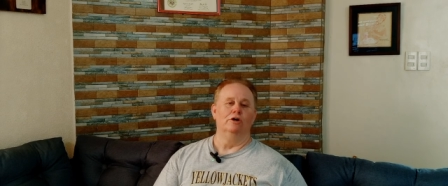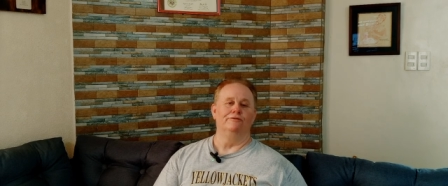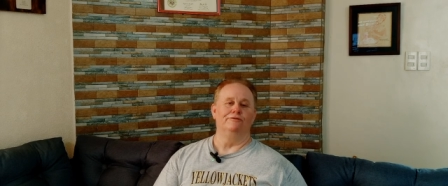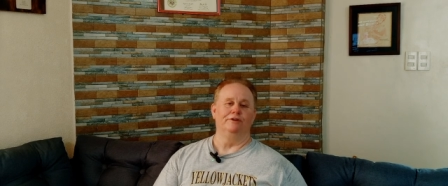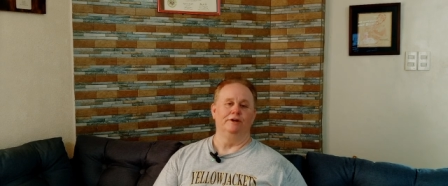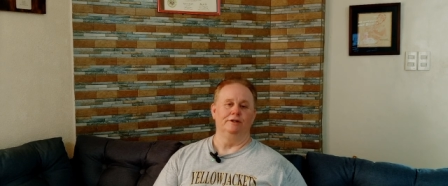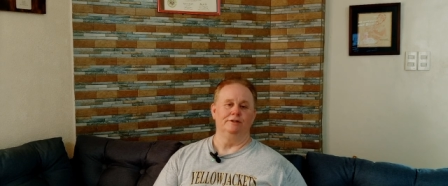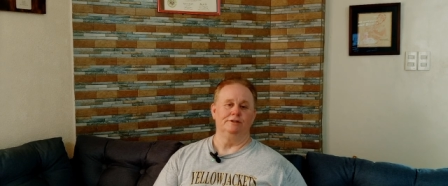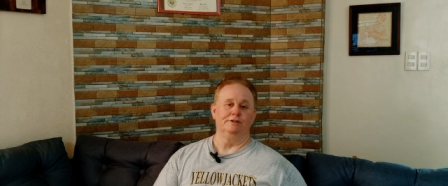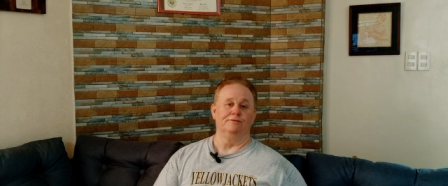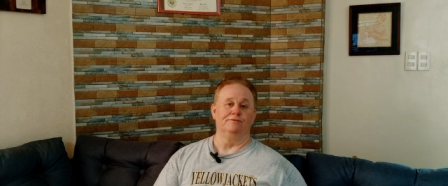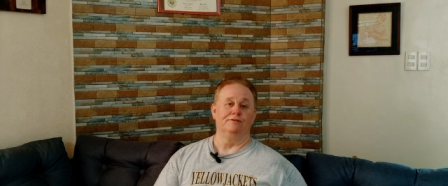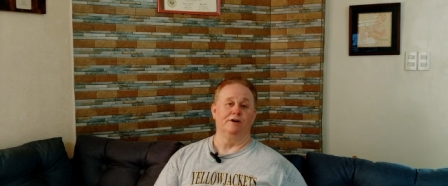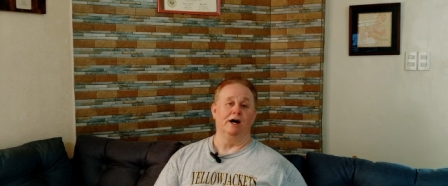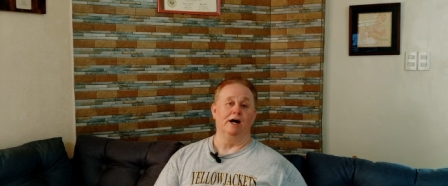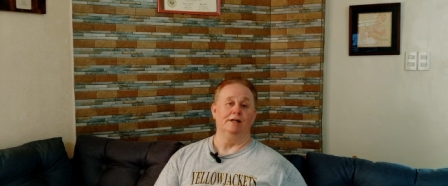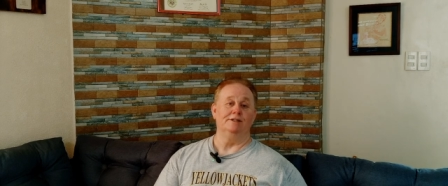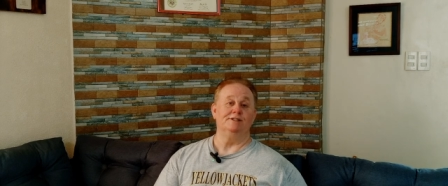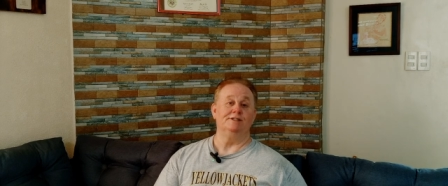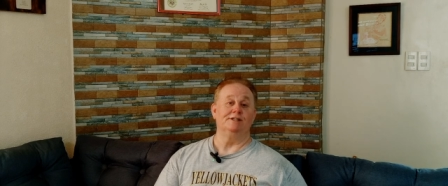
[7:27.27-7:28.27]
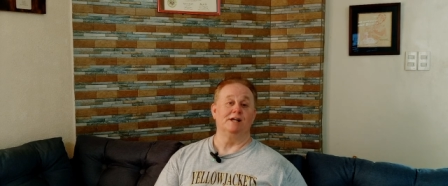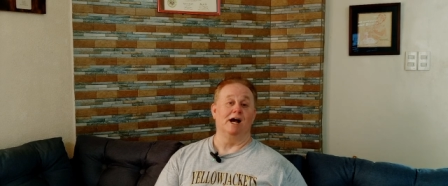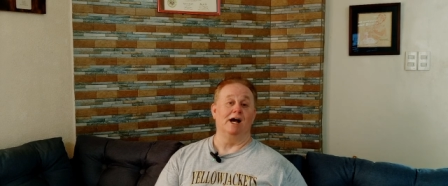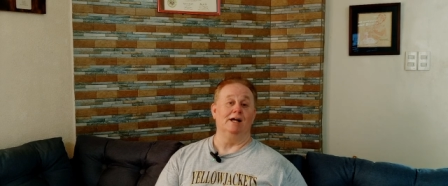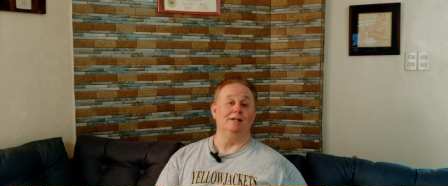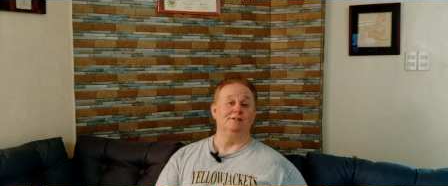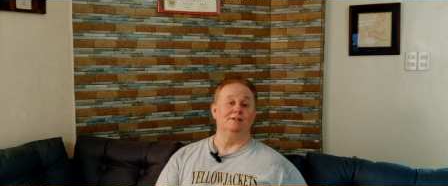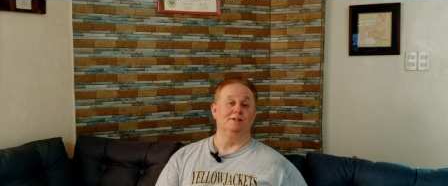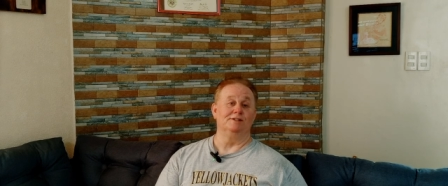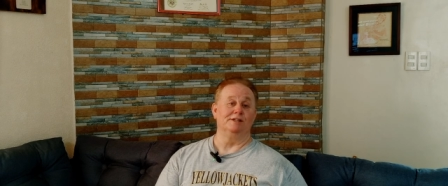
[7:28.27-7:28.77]
hoof it to find
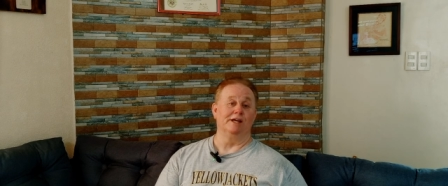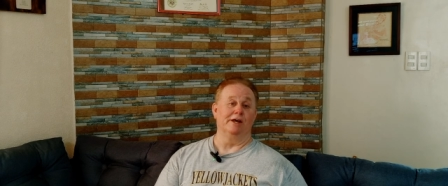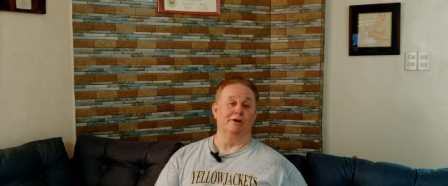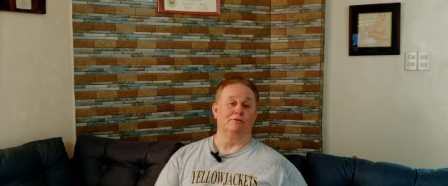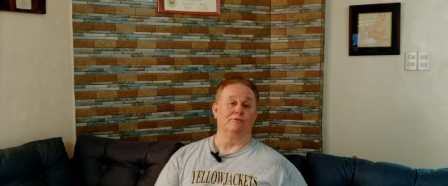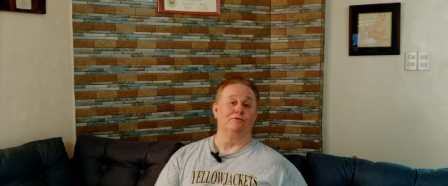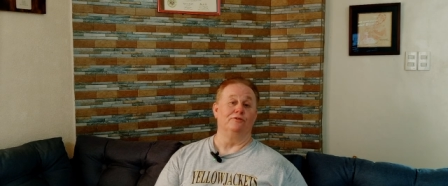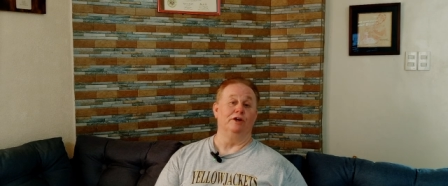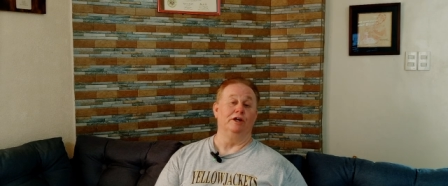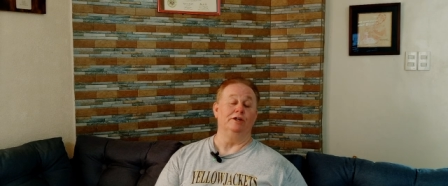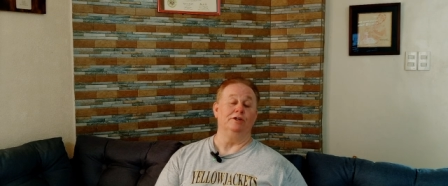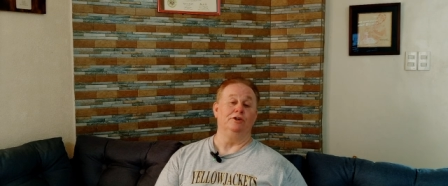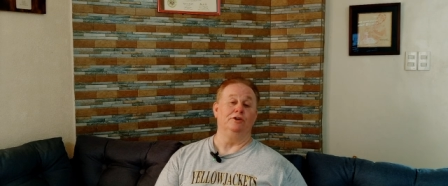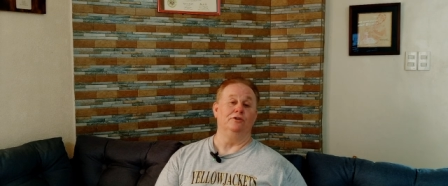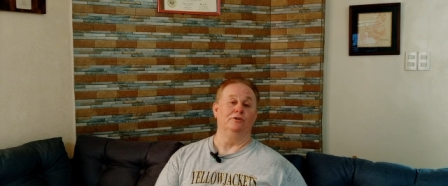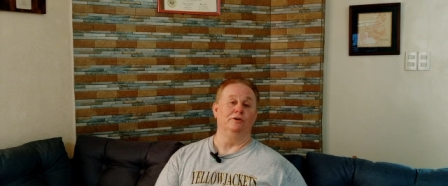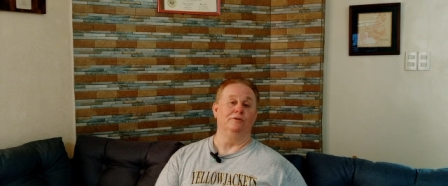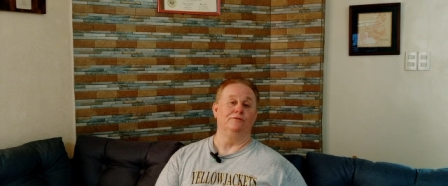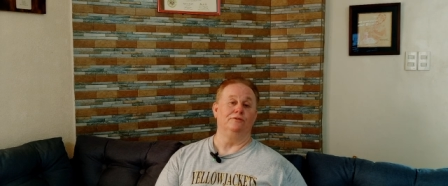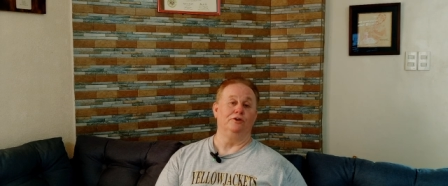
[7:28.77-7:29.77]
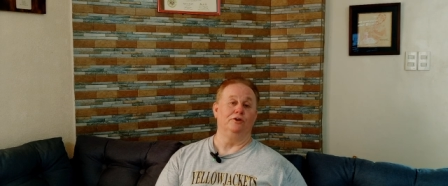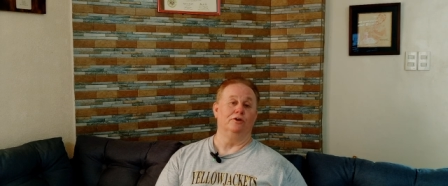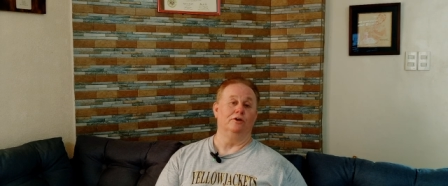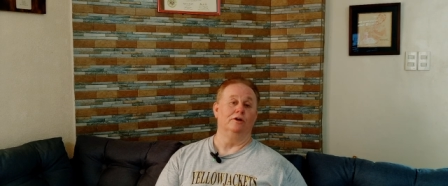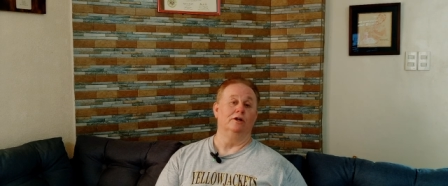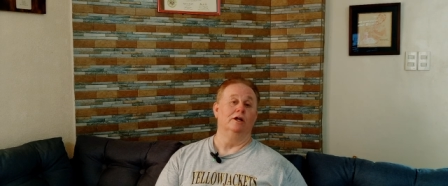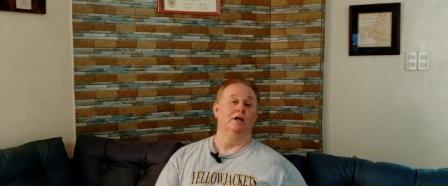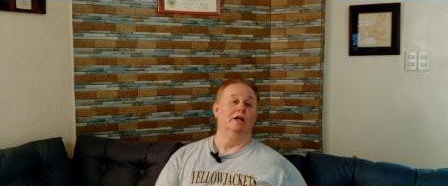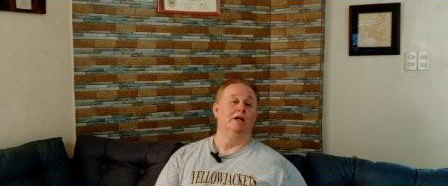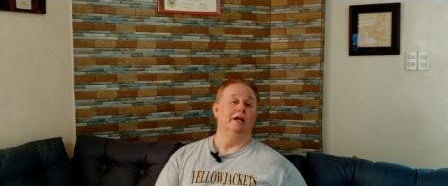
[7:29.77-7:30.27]
sizes that'll fit you if
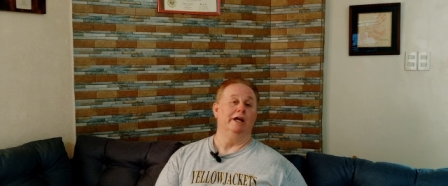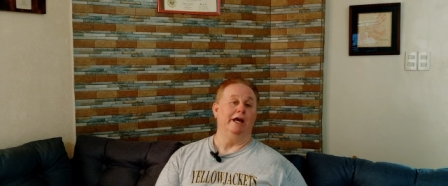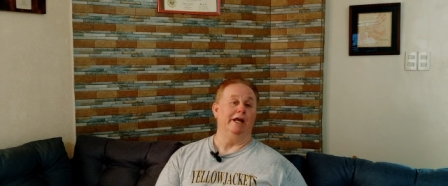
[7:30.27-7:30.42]
you're